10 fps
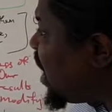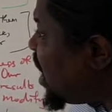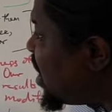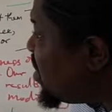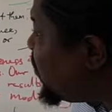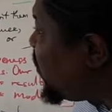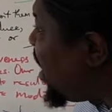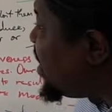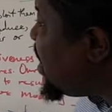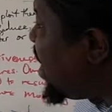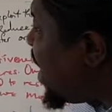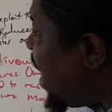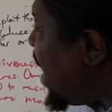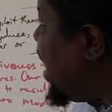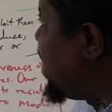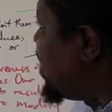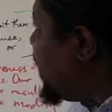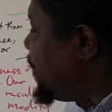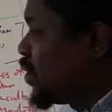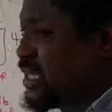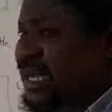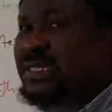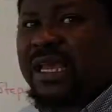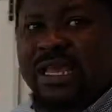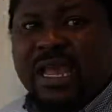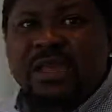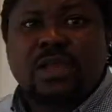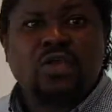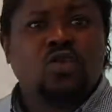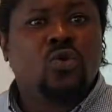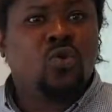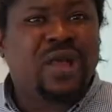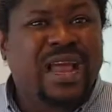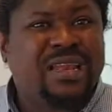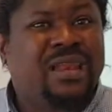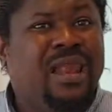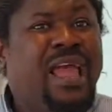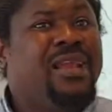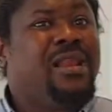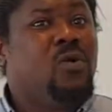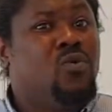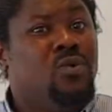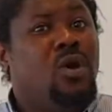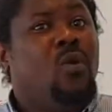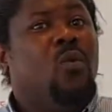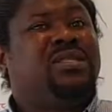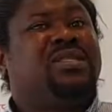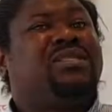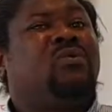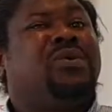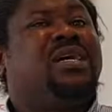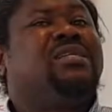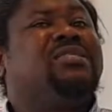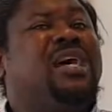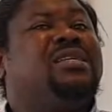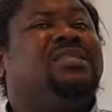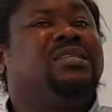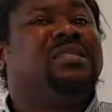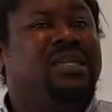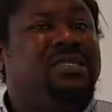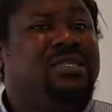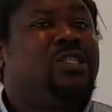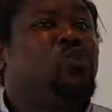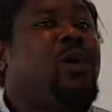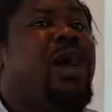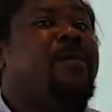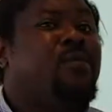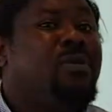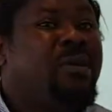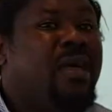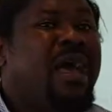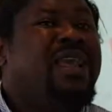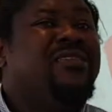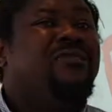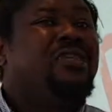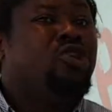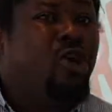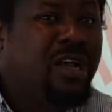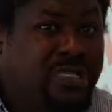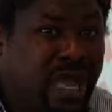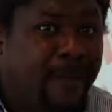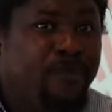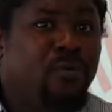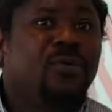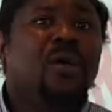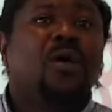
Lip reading: identified are important? Again, you look at the likelihood. What are the chances that this will happen? And if it does happen,